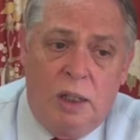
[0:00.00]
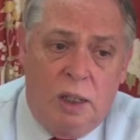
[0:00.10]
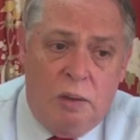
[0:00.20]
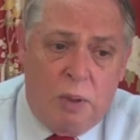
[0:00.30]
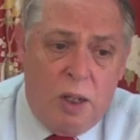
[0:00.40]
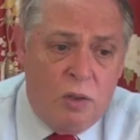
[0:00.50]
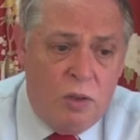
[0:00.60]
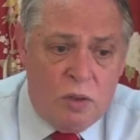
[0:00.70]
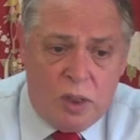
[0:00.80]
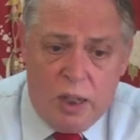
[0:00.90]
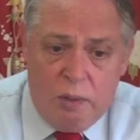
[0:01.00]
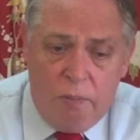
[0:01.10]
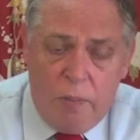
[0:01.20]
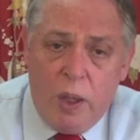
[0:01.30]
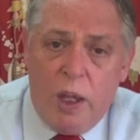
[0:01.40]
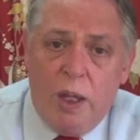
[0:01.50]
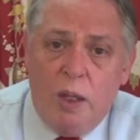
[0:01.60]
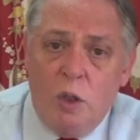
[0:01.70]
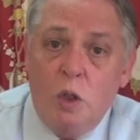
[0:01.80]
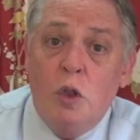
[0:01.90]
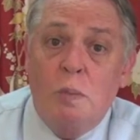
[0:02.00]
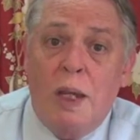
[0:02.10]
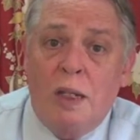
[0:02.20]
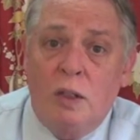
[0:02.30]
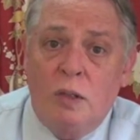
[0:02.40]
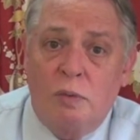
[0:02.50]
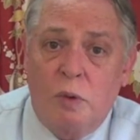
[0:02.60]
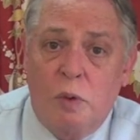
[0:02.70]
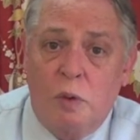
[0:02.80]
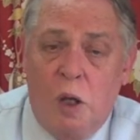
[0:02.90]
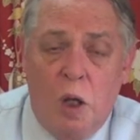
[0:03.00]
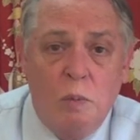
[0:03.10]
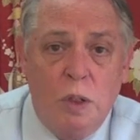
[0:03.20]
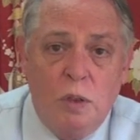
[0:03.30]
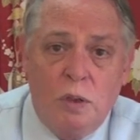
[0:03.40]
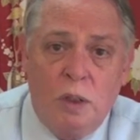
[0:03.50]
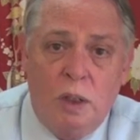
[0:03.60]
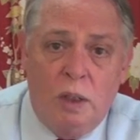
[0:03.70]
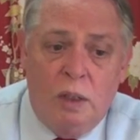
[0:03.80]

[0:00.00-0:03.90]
And patients can use magnets for home use